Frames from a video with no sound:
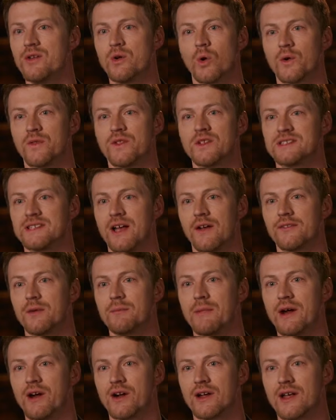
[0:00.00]
North and South
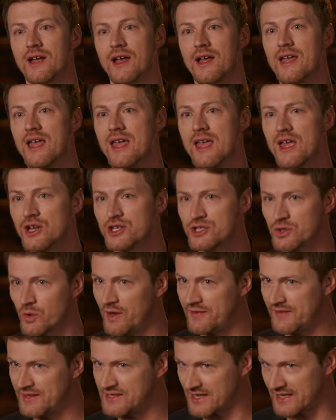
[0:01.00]
America,
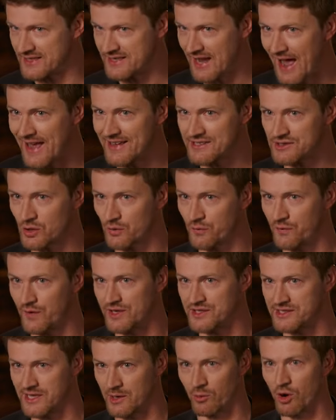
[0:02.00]
showing these
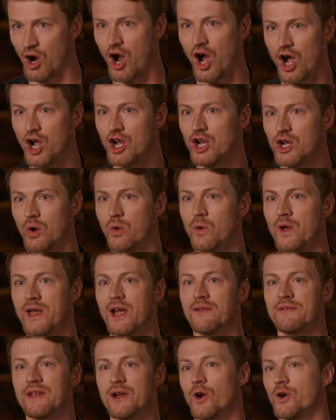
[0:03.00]
catastrophes that were
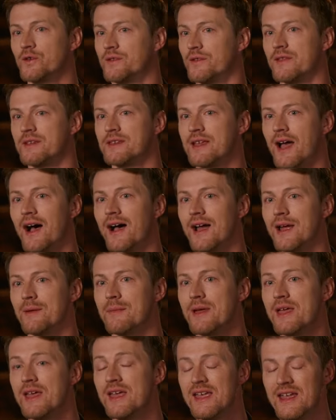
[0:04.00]
ongoing on the Earth at the time.
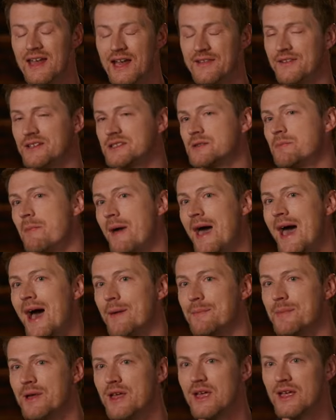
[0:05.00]
And this
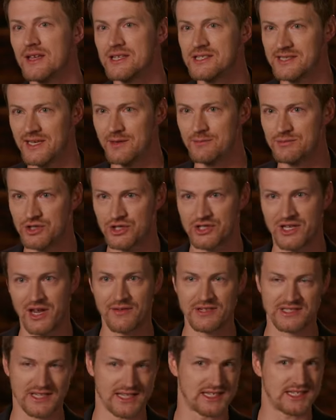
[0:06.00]
map seems to
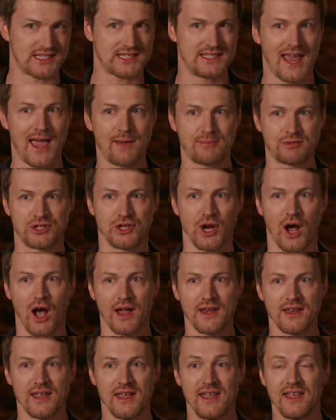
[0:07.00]
give us a
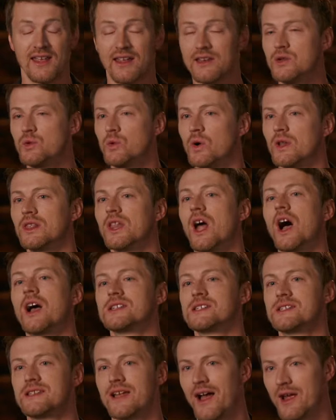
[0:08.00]
snapshot into a
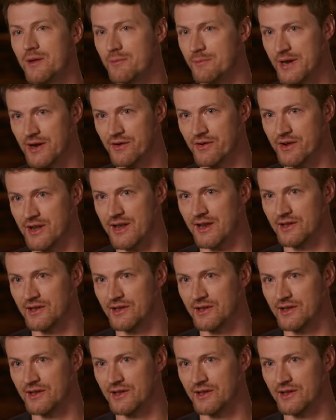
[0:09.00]
lost time period in